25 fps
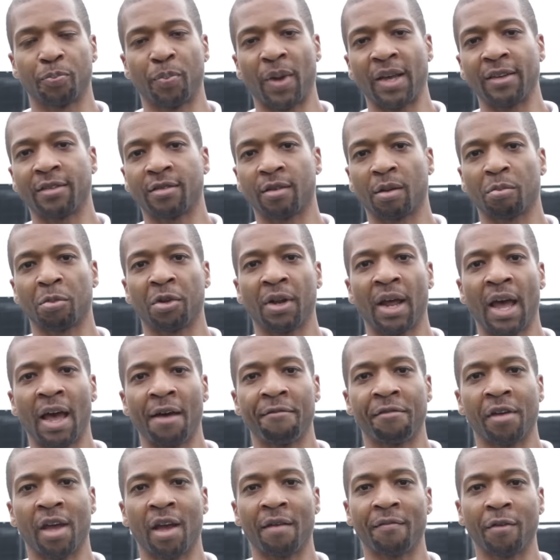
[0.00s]
Basically, we're going to
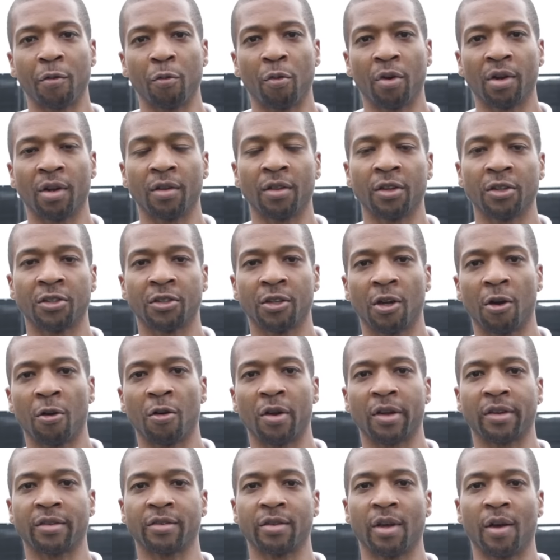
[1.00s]
have everyone on the show
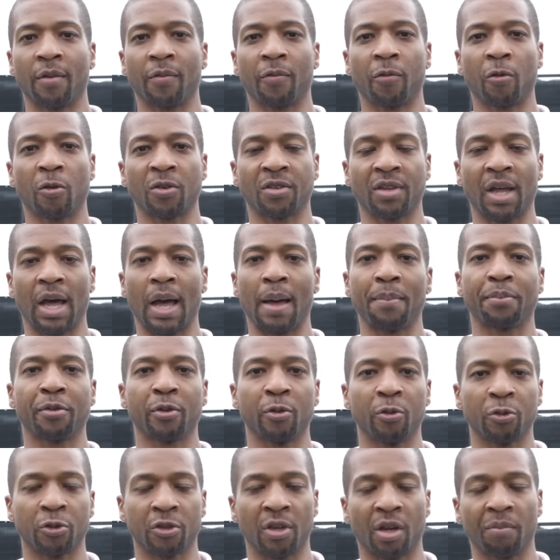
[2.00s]
except for
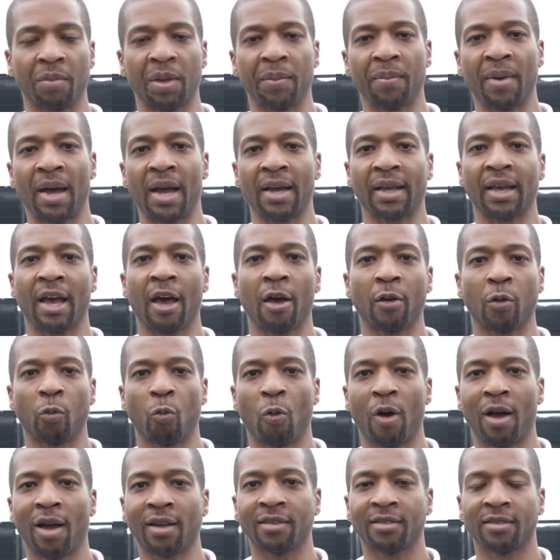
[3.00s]
Thompson, who's going to be back out in
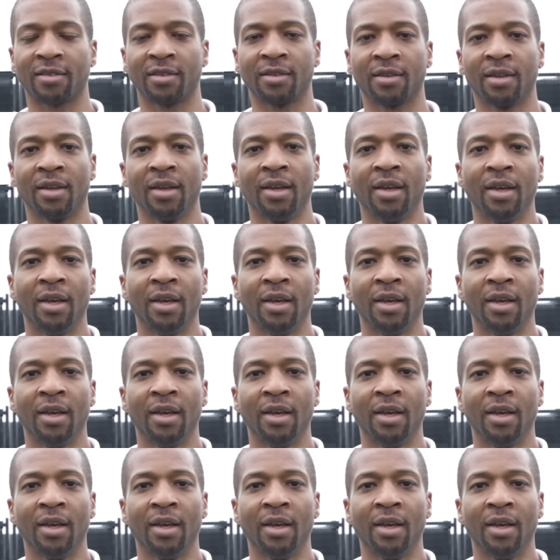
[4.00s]
Washington.